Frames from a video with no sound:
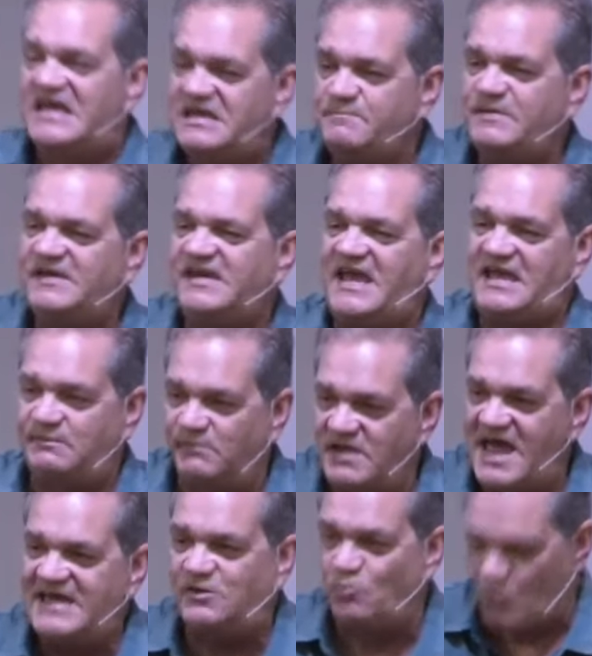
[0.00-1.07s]
He became
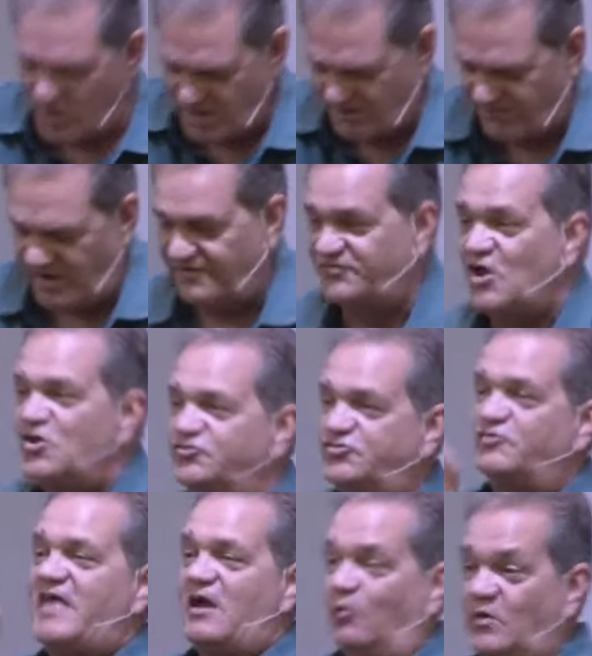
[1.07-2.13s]
like one of us
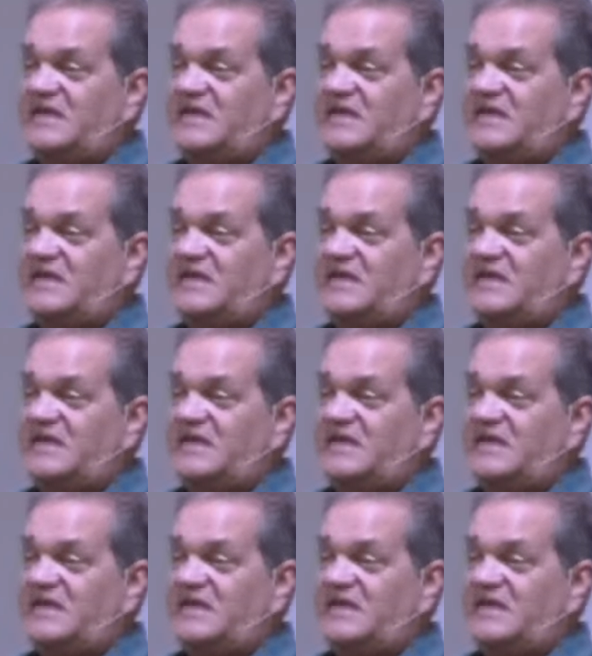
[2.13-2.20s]
so that